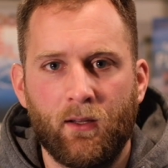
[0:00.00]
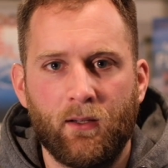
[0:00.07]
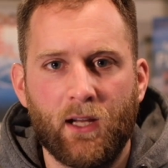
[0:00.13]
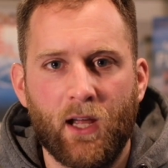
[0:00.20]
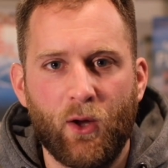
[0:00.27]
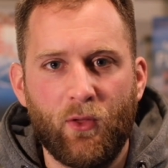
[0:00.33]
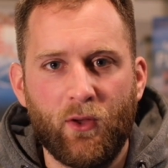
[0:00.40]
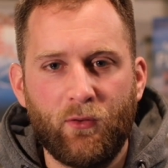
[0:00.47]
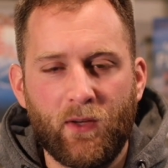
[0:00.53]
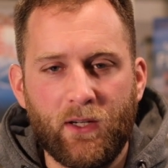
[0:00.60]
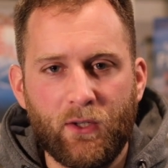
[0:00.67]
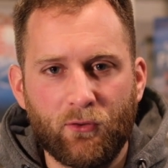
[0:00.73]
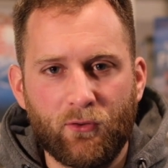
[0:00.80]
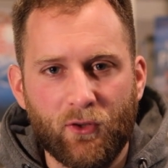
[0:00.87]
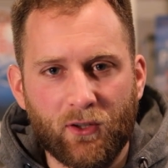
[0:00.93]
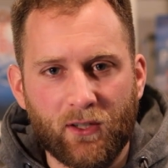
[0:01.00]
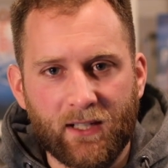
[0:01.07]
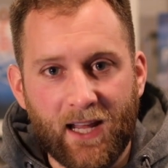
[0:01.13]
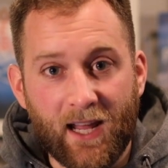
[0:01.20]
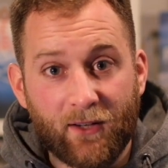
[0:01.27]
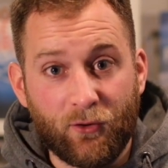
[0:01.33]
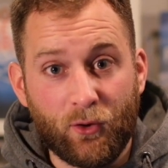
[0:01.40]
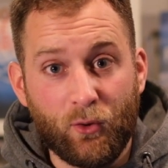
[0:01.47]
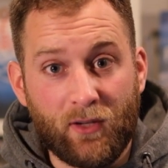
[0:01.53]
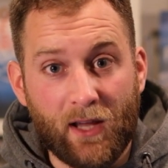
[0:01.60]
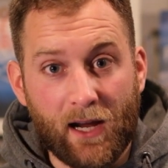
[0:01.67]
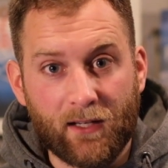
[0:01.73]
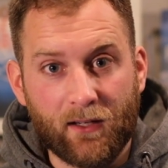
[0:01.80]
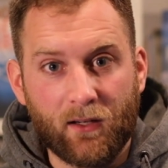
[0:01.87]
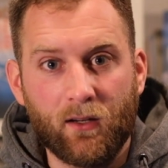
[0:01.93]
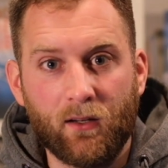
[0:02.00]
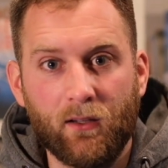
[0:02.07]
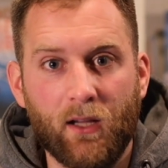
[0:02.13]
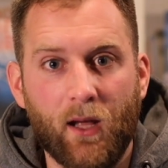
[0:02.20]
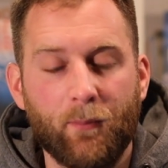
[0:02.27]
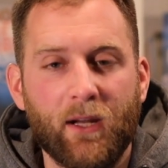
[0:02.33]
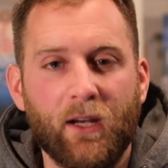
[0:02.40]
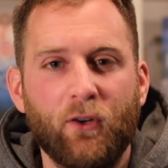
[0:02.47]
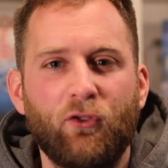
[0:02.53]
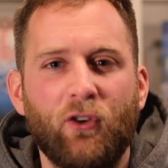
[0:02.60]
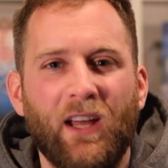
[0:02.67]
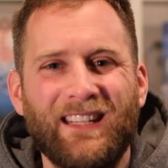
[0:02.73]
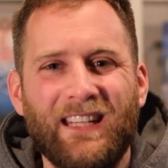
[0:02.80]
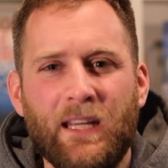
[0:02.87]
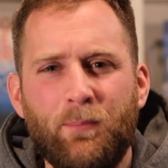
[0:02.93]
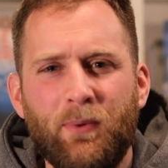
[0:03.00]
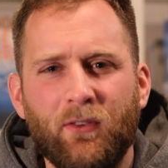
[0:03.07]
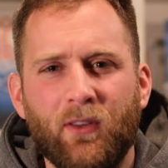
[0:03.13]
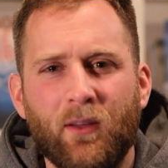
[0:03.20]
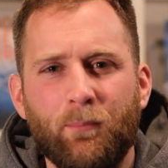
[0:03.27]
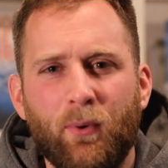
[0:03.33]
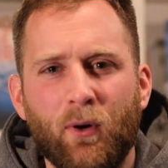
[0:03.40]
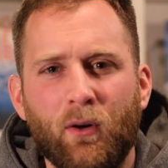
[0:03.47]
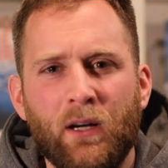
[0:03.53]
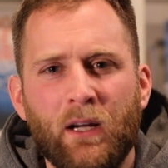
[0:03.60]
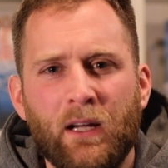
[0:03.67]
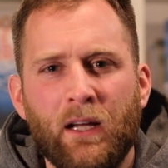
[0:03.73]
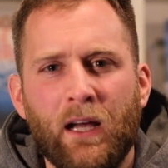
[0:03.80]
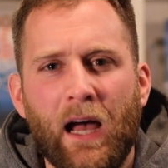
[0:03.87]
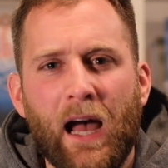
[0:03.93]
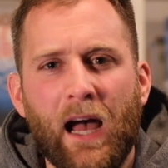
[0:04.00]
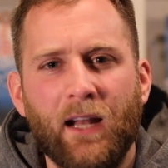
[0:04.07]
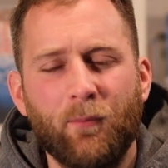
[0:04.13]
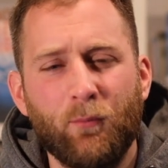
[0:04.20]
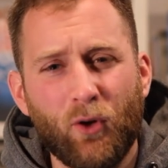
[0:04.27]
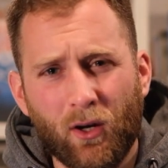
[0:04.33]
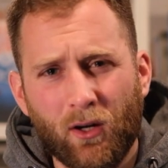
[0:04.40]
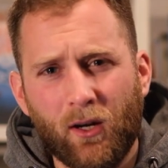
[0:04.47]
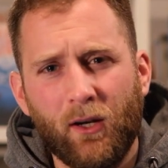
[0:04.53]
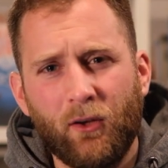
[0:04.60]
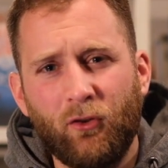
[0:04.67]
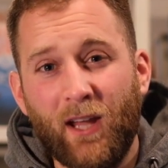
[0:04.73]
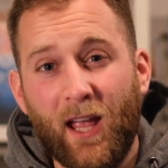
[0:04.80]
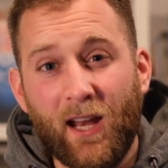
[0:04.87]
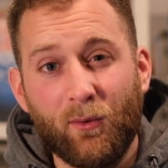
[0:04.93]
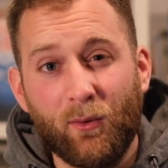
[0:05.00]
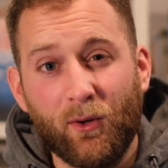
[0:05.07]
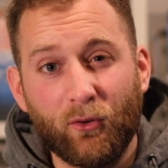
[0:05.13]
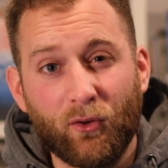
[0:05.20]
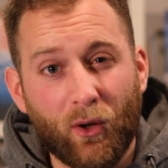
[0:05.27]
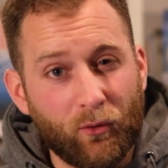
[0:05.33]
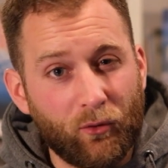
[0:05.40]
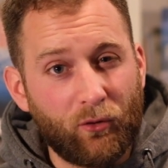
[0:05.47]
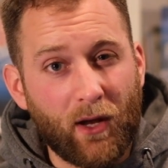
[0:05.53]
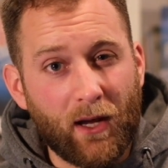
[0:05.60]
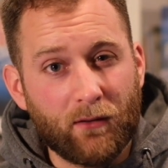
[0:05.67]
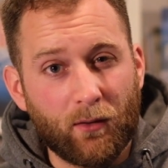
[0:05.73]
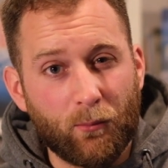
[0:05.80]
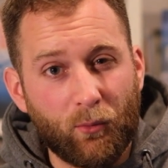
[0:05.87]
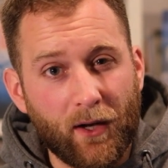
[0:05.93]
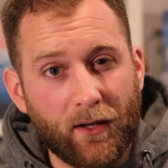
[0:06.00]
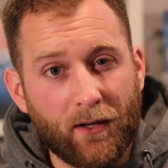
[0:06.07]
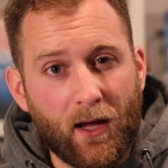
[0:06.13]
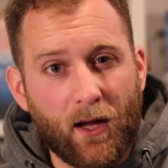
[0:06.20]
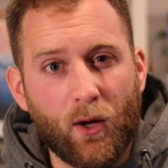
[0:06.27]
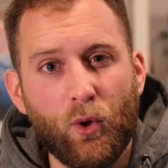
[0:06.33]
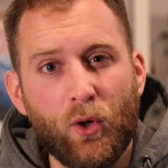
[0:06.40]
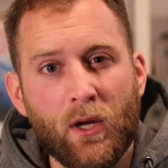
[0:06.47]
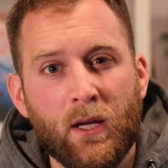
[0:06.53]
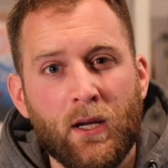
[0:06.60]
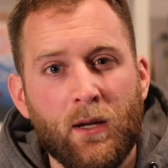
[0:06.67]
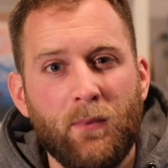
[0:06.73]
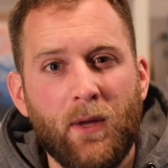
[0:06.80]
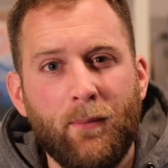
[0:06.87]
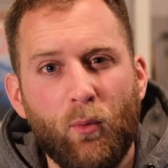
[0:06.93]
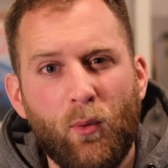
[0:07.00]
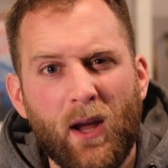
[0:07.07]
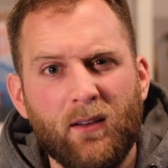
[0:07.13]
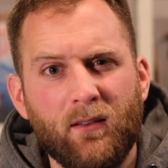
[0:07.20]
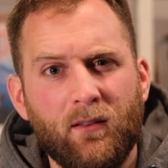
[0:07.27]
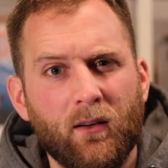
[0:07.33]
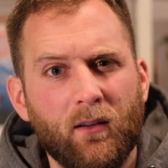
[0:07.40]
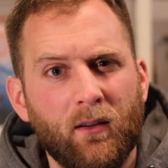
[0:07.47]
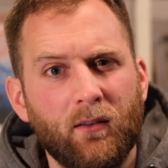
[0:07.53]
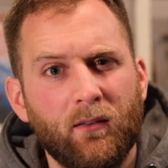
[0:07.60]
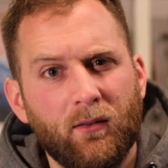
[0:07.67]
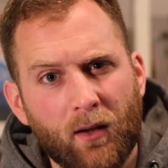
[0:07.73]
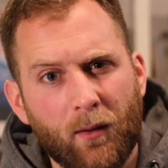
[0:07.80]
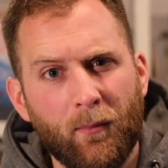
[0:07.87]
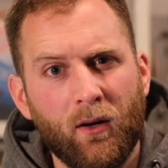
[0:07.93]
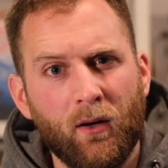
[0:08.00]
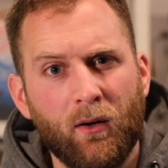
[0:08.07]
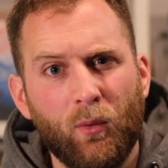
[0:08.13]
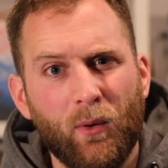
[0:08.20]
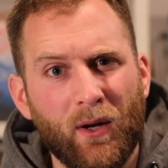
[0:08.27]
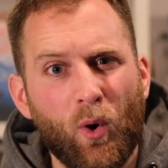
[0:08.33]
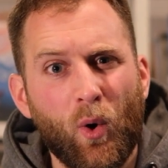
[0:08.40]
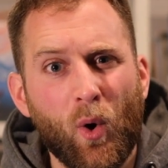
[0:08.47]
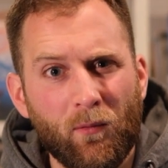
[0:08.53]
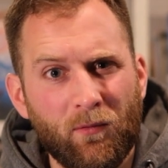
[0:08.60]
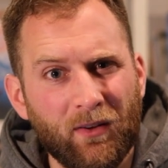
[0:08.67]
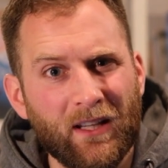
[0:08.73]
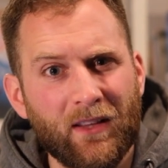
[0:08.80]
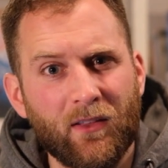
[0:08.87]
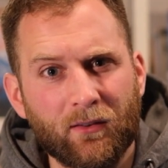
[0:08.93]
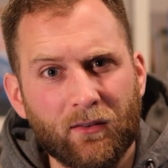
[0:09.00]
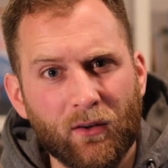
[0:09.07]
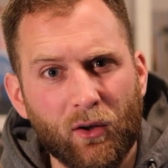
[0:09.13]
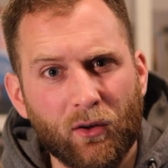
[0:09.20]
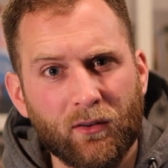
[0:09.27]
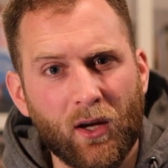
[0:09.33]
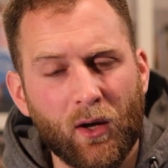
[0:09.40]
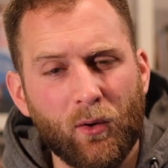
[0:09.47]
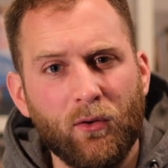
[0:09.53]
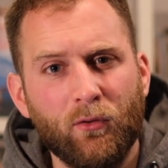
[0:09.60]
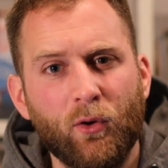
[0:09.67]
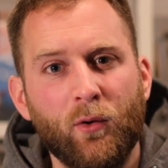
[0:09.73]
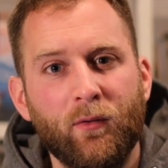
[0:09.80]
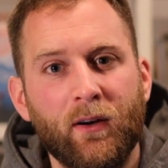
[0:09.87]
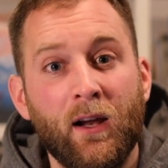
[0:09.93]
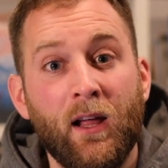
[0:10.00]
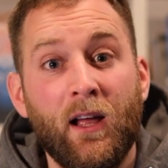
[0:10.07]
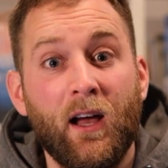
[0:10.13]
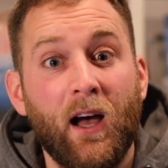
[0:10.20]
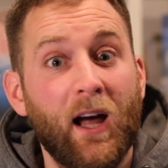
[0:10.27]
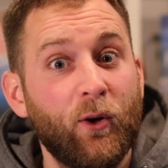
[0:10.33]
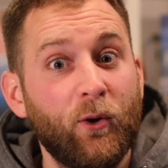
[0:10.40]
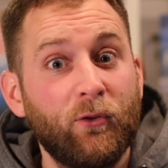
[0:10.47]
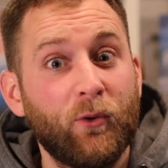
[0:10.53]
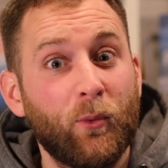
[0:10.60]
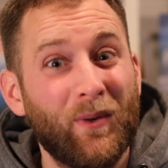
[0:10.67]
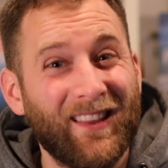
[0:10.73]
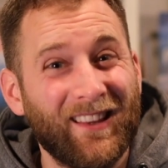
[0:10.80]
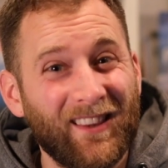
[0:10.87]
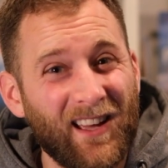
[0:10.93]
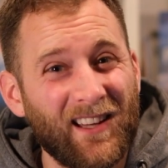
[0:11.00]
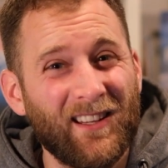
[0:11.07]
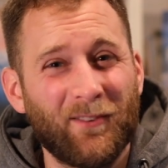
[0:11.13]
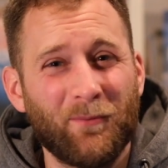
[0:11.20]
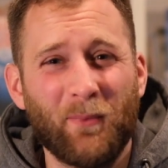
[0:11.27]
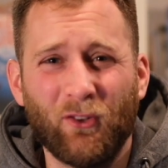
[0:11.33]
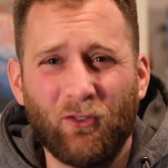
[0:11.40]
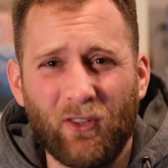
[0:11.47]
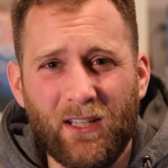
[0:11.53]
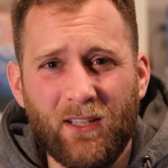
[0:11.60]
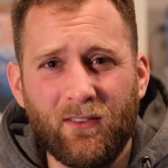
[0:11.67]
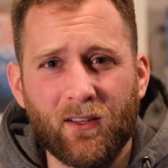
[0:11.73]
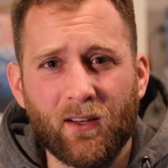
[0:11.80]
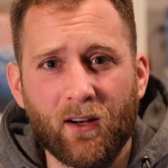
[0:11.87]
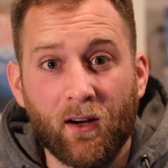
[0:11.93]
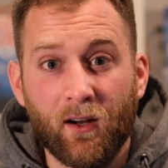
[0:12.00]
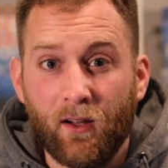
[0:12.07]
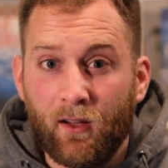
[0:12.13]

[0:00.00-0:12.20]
Now this video is not going to get too technical. I'm going to try and keep it simple, and I'm not encouraging anyone goes out and tries them right now. Maybe wait until it's summer, when hopefully this lockdown is over, and also when the light is much easier.